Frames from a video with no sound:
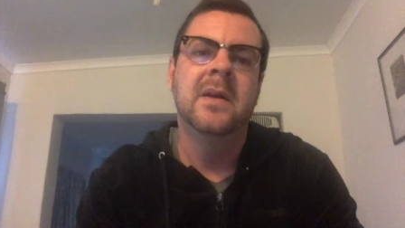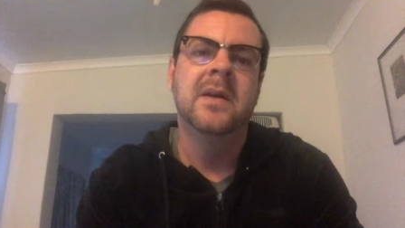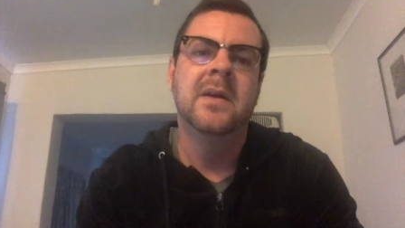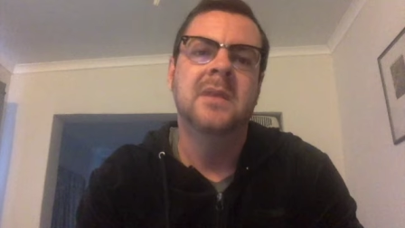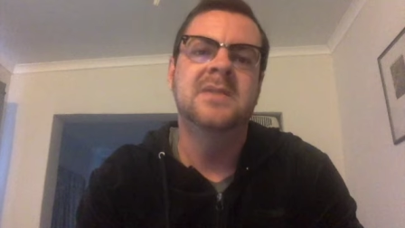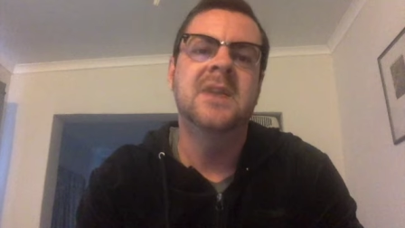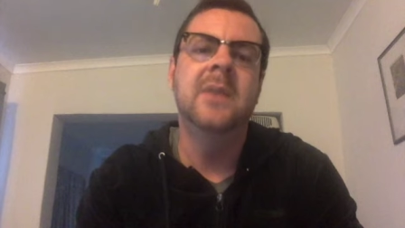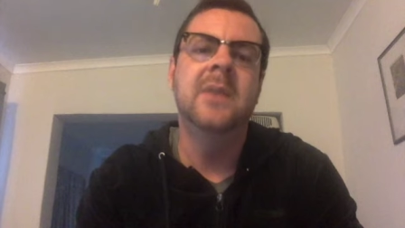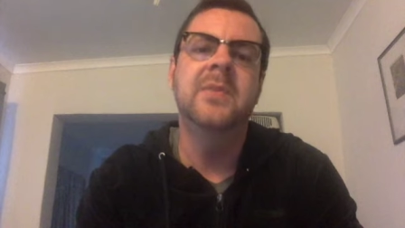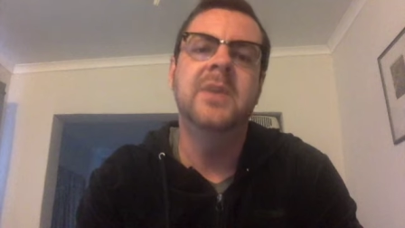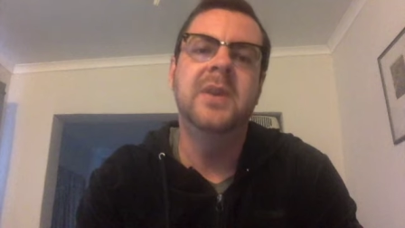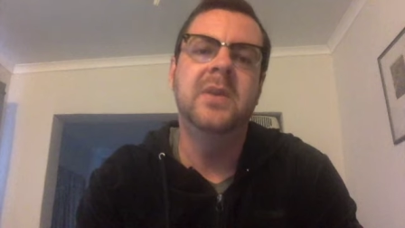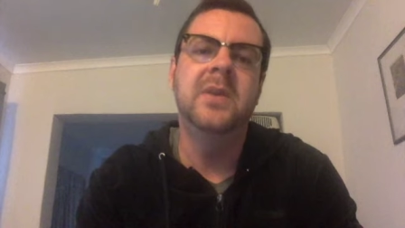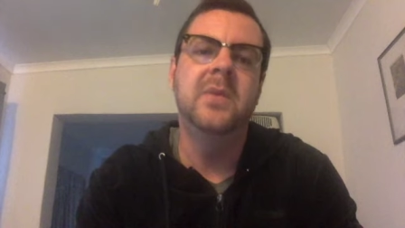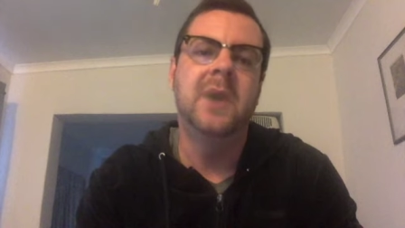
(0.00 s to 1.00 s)
Psalm
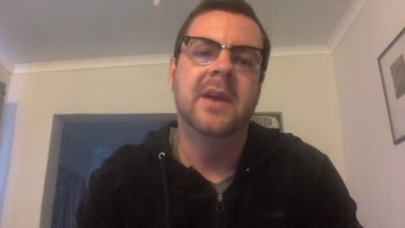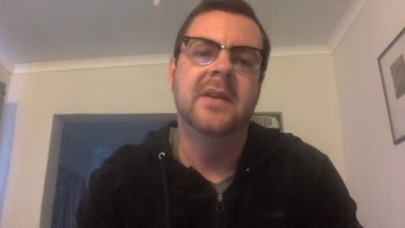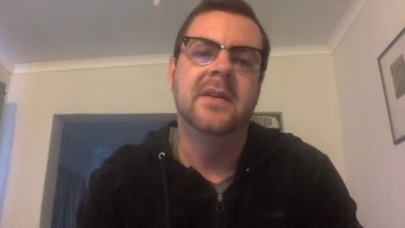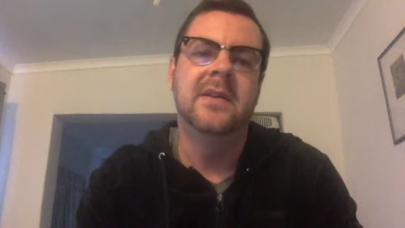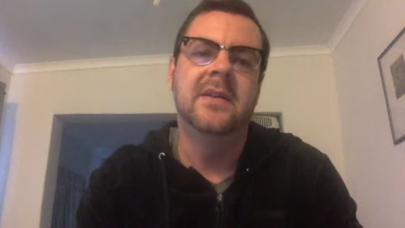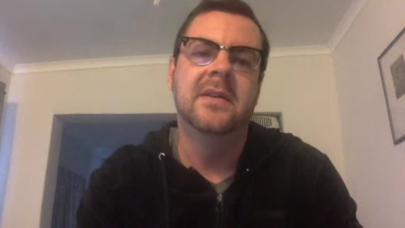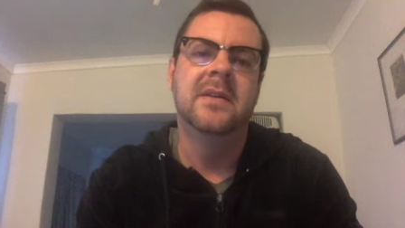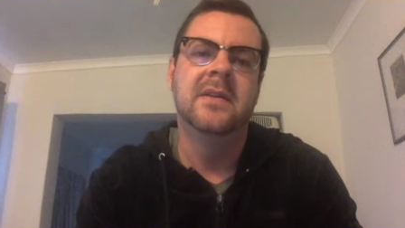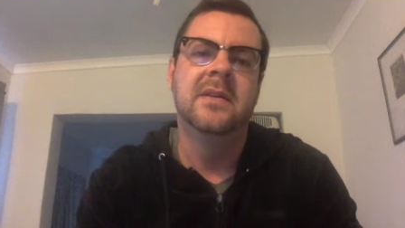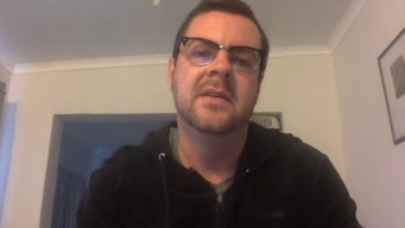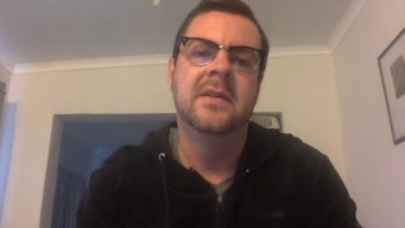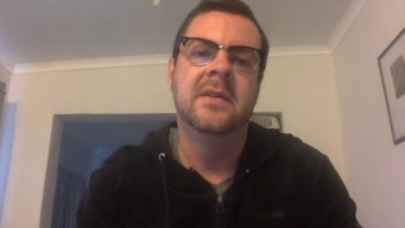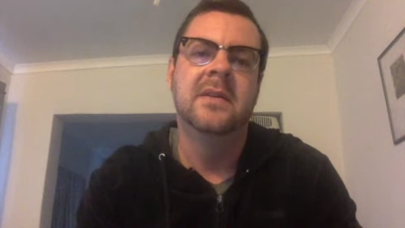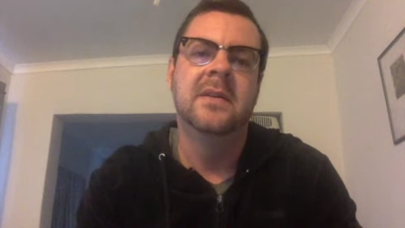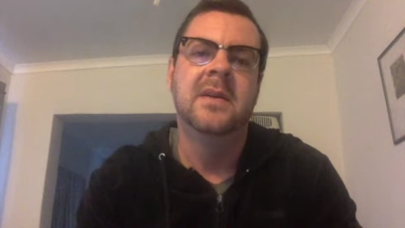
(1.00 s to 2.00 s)
31.
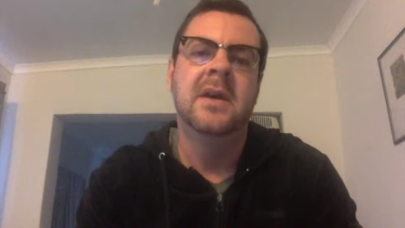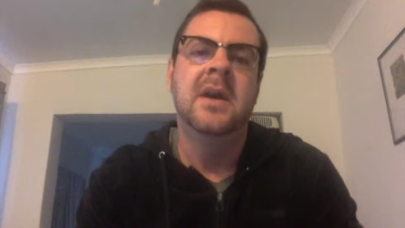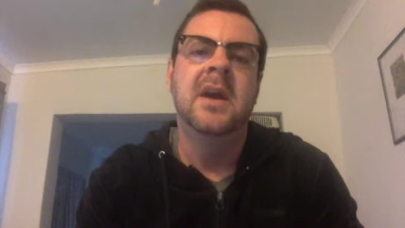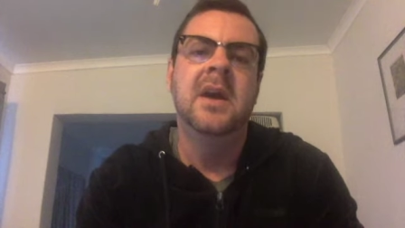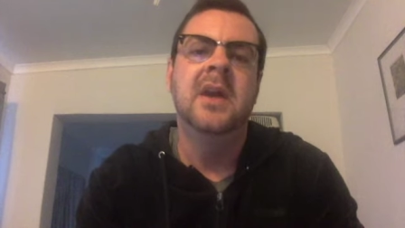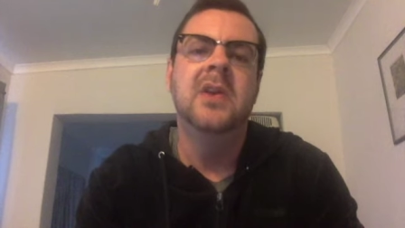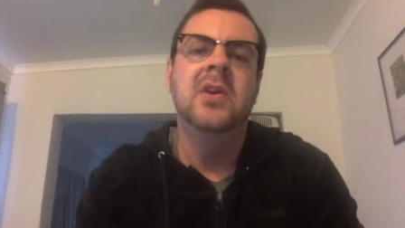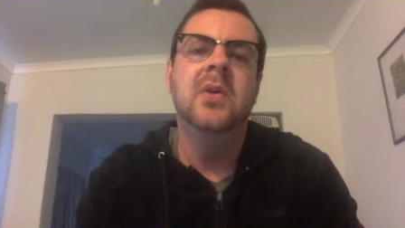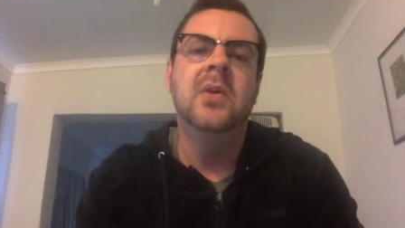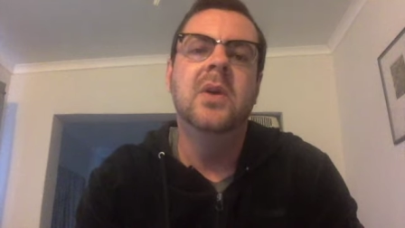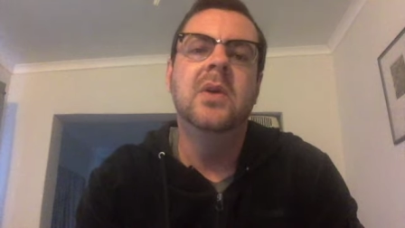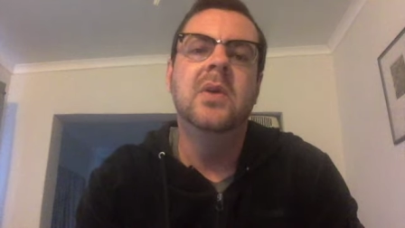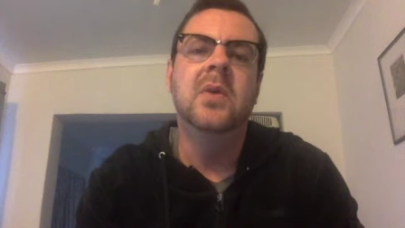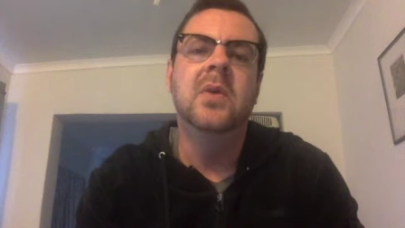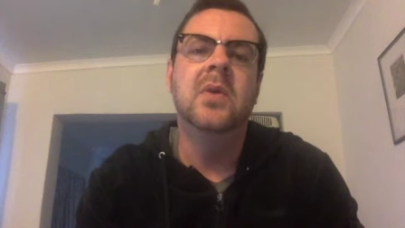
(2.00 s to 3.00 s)
In you, O
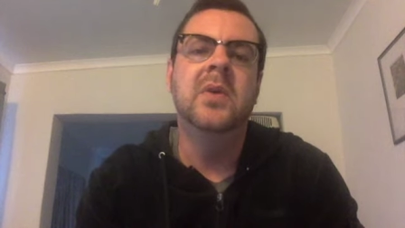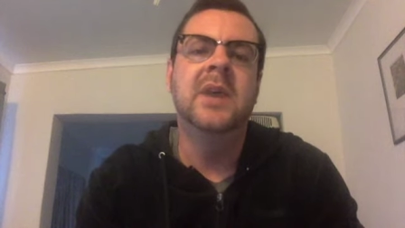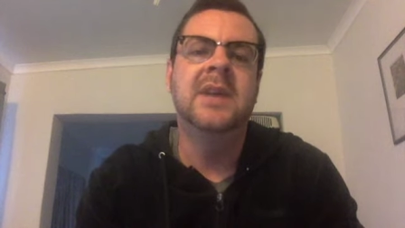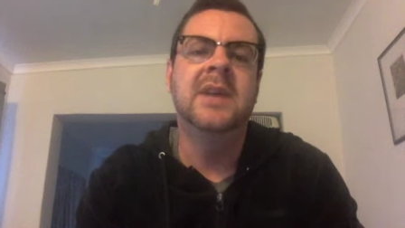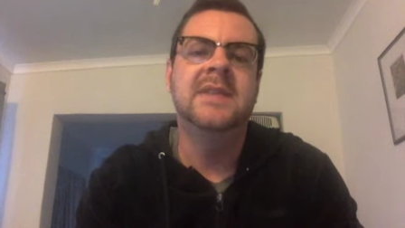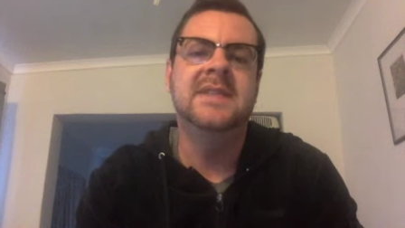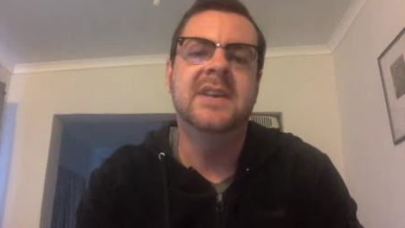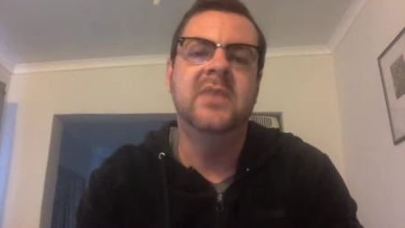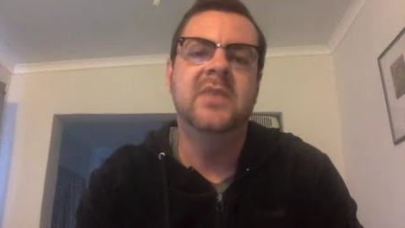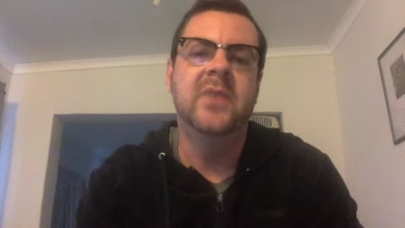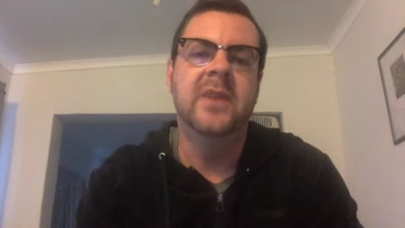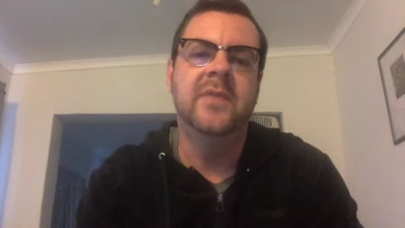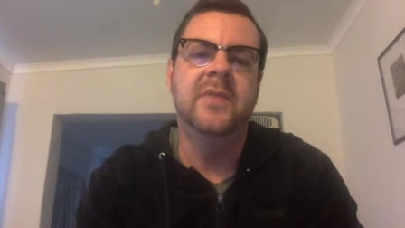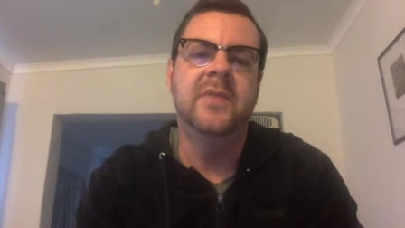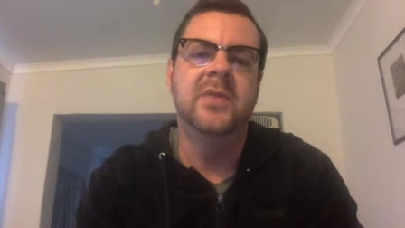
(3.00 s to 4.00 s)
Lord, I seek
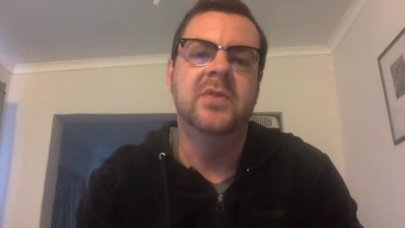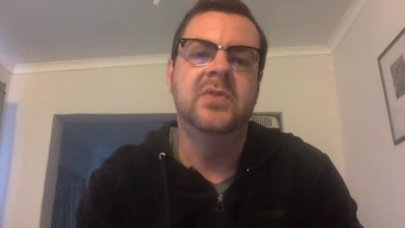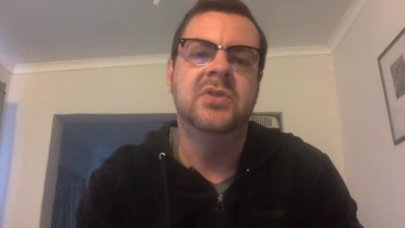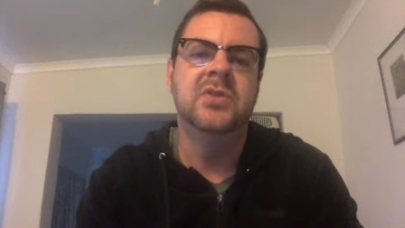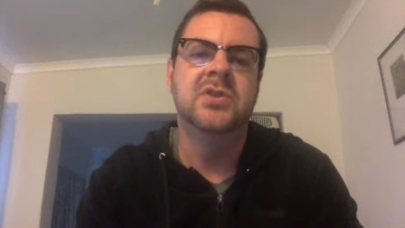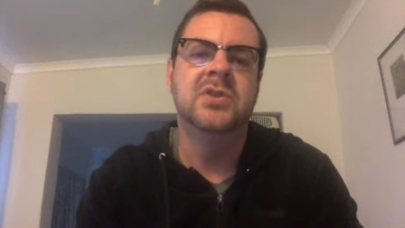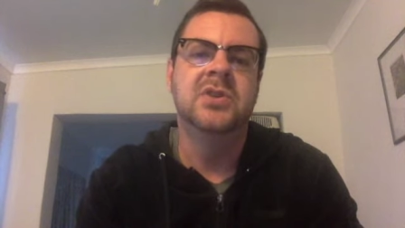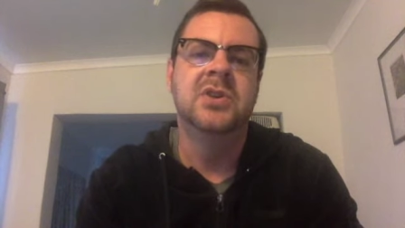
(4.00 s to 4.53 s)
refuge.